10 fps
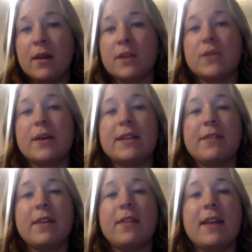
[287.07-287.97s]
So I
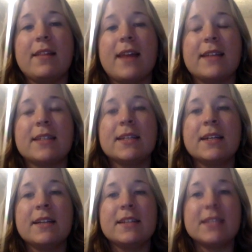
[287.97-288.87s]
definitely think that
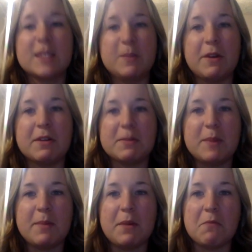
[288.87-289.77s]
this experience
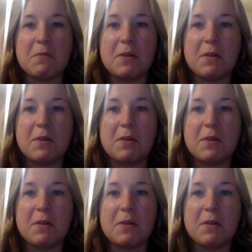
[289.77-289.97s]
made me